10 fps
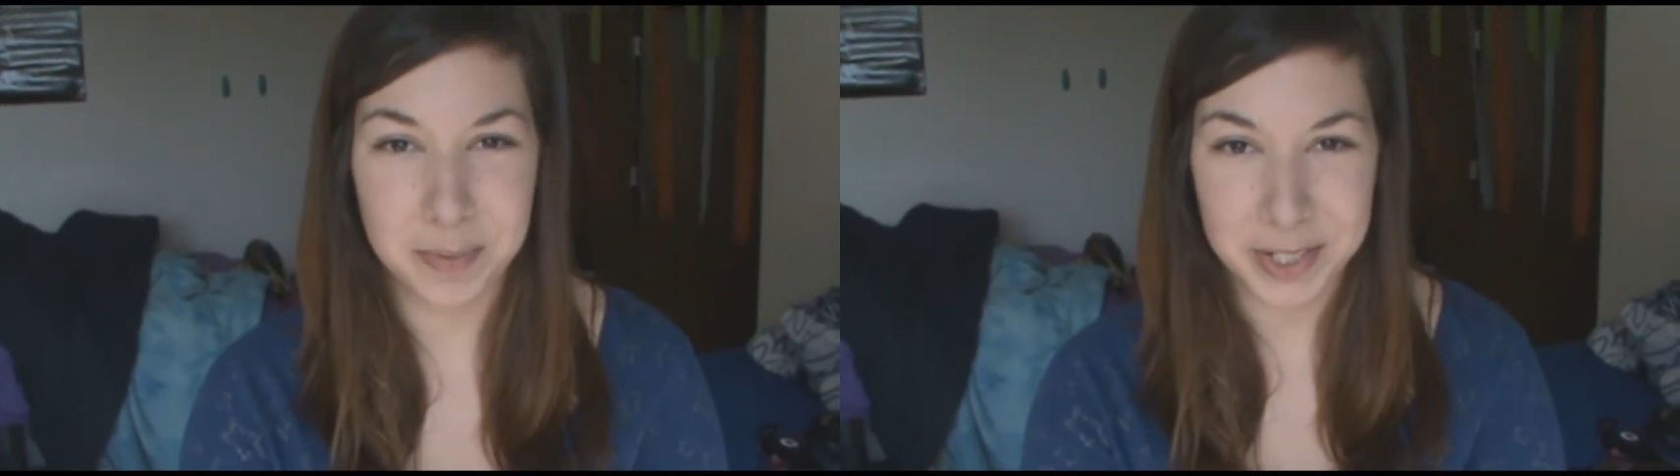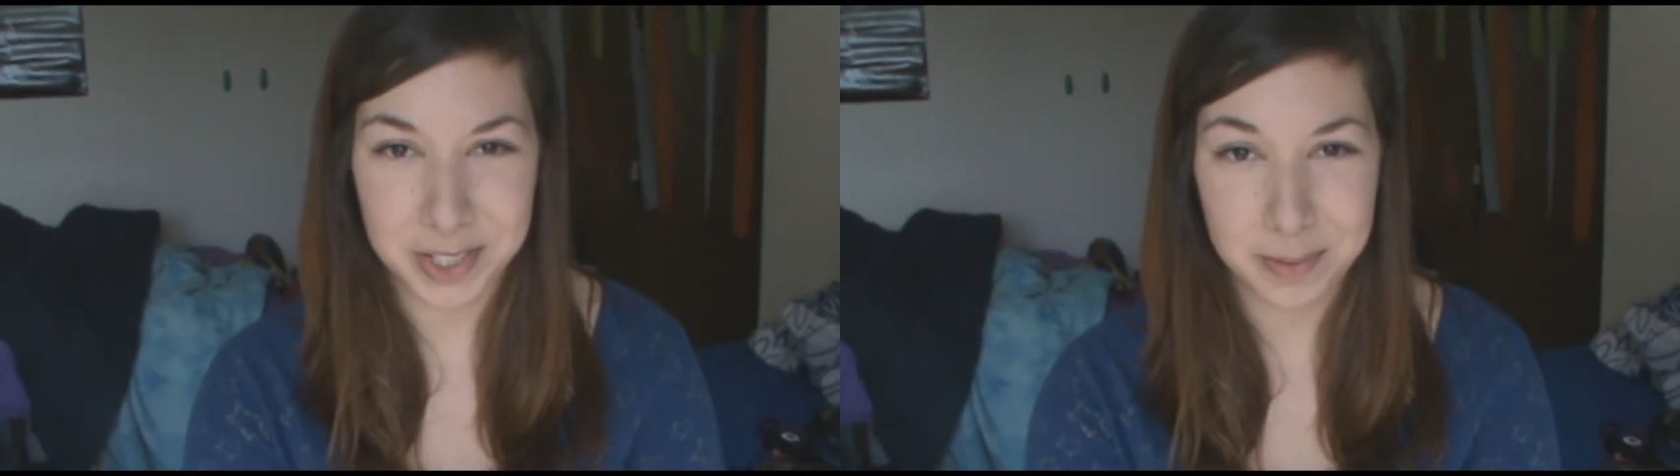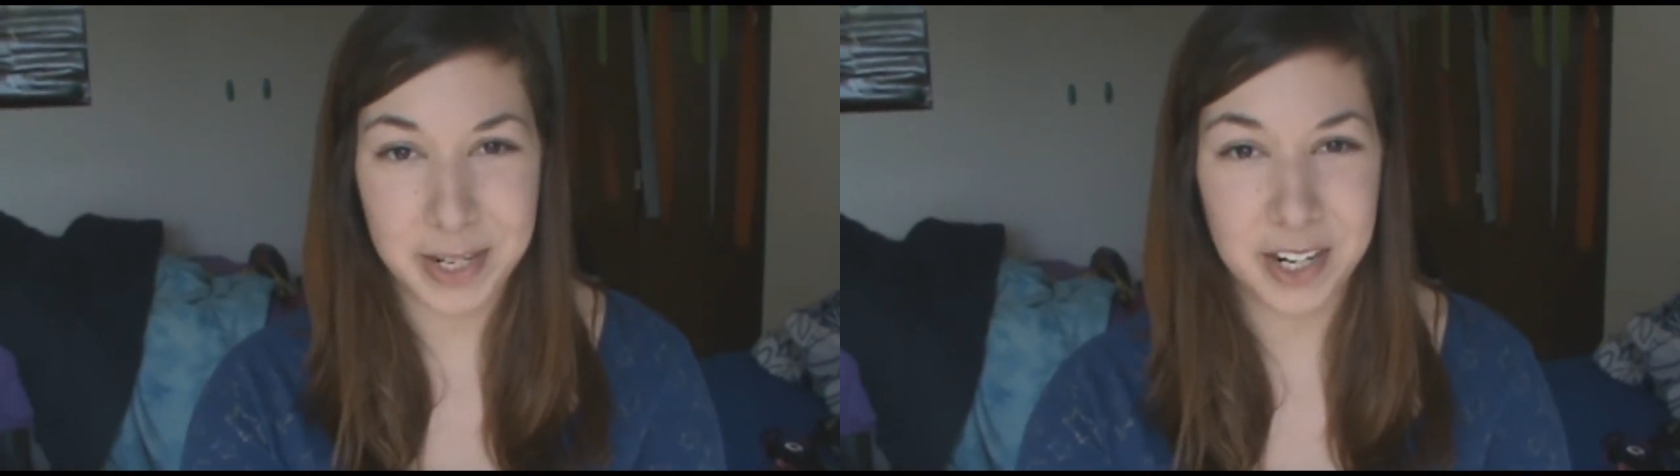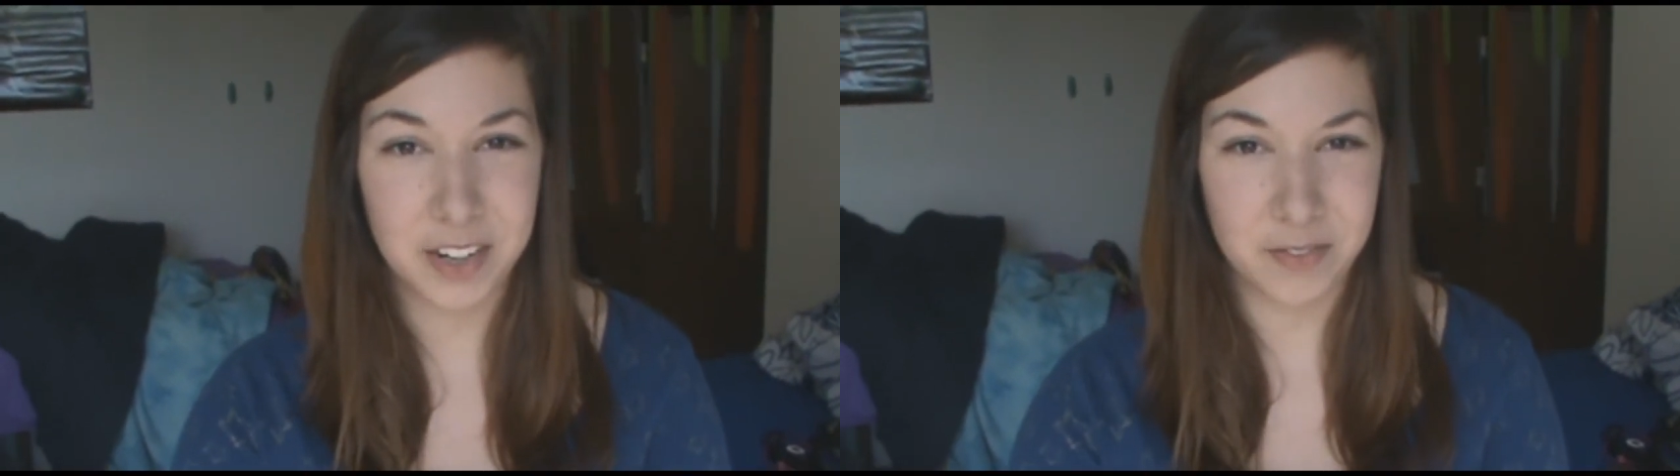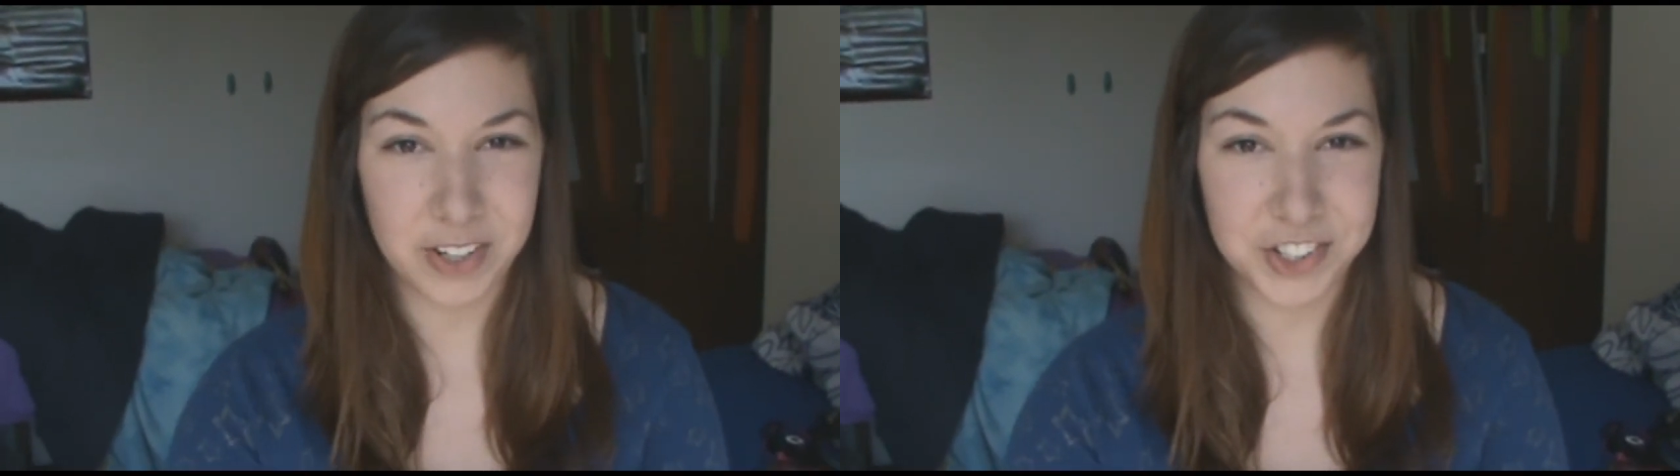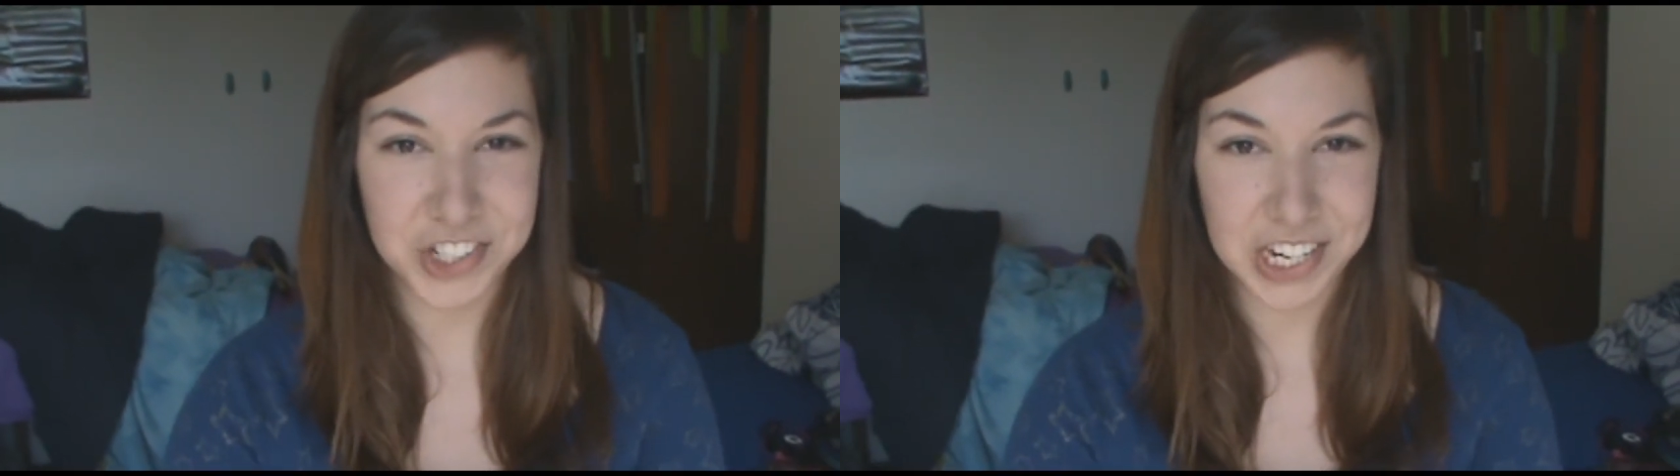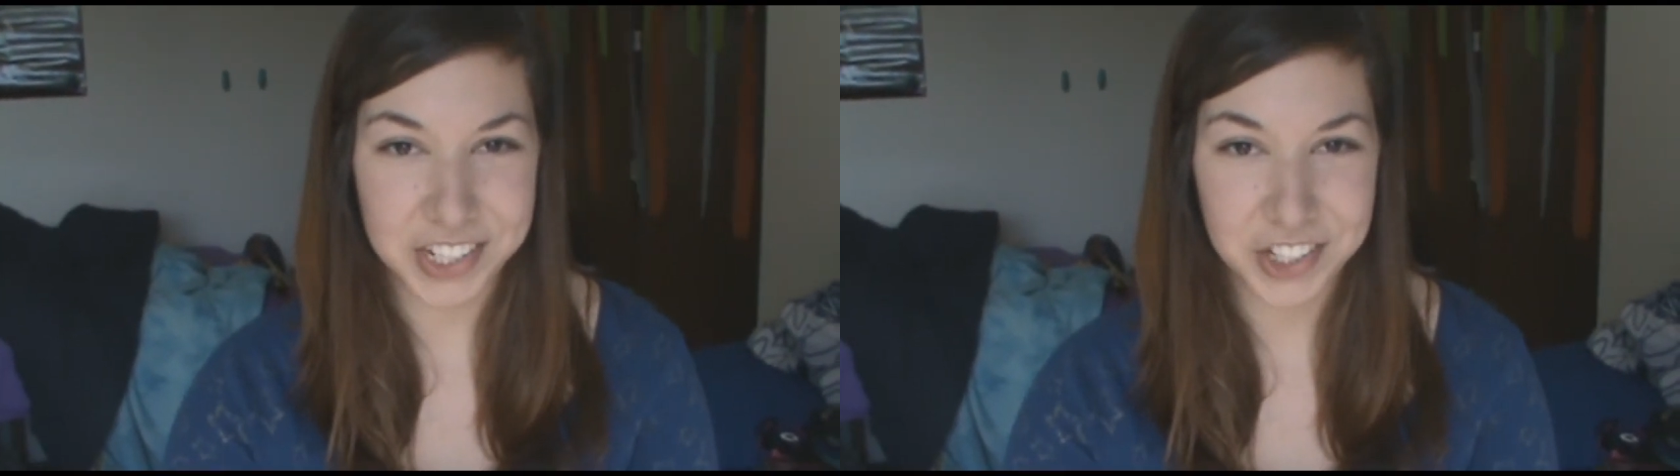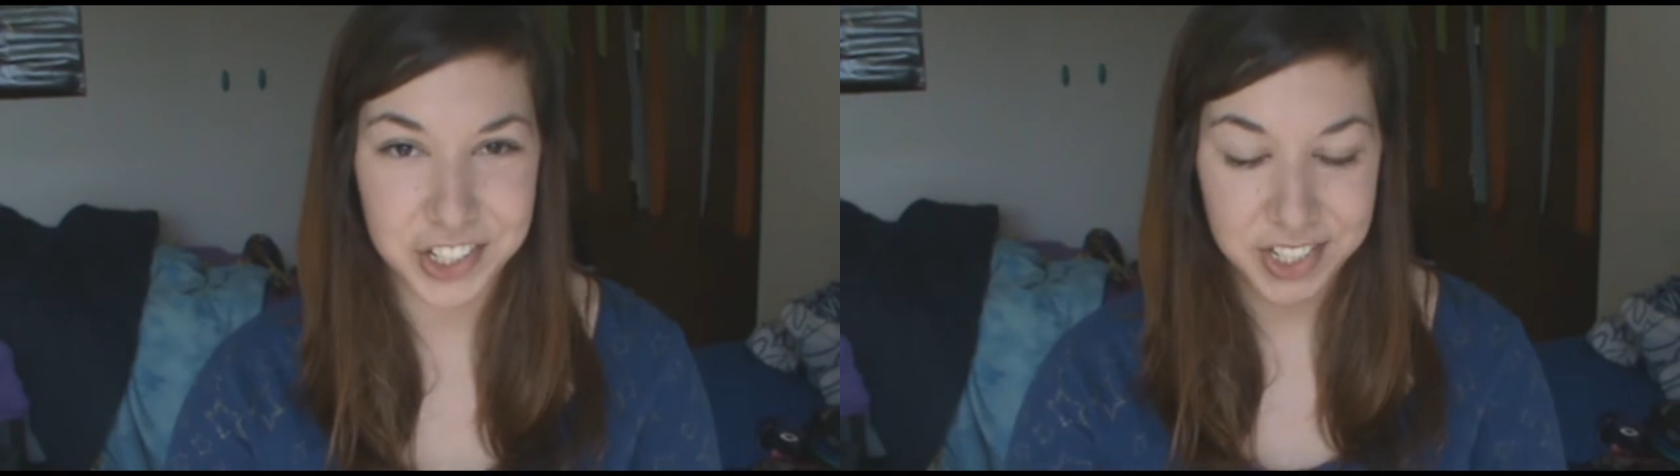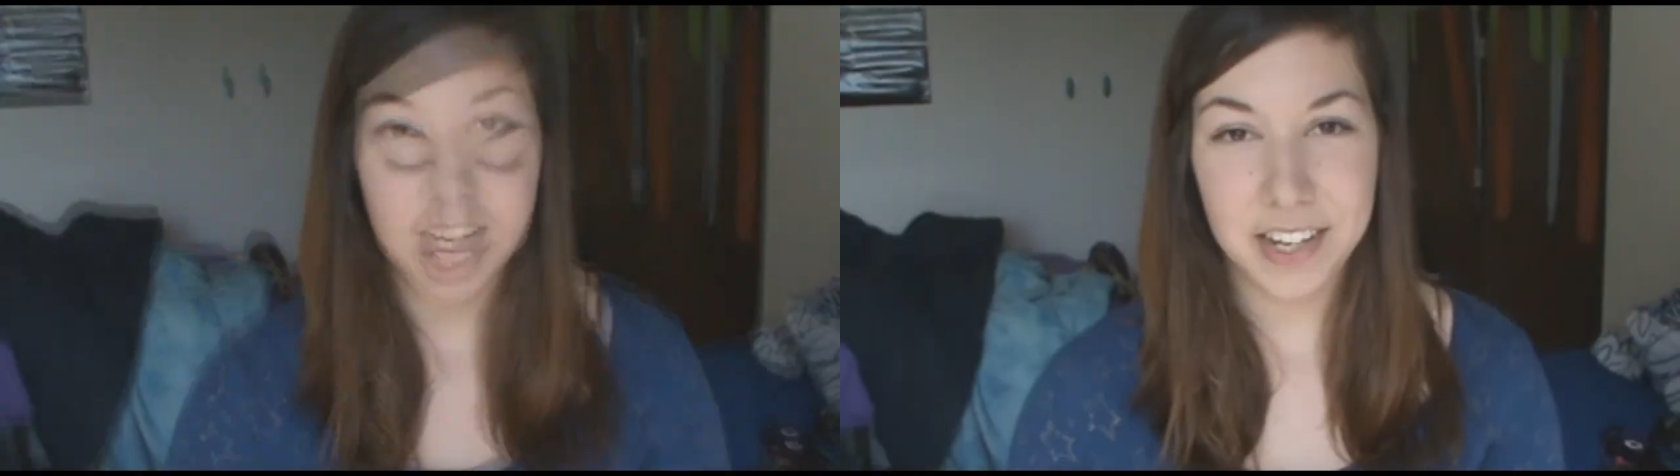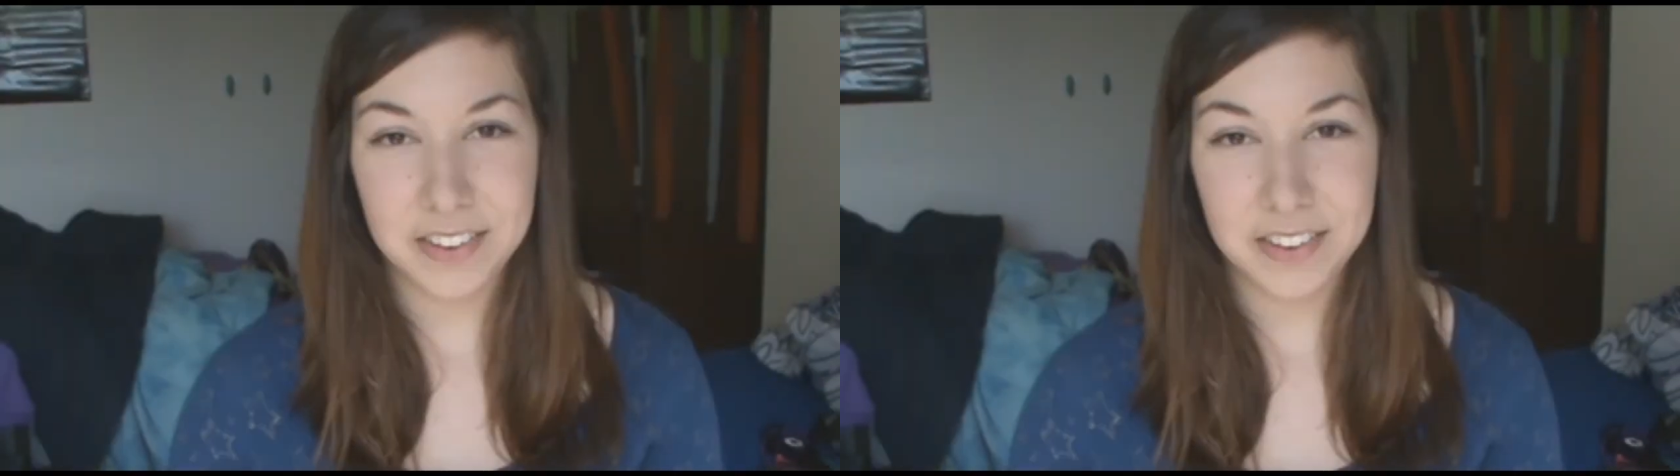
participating in fun challenges.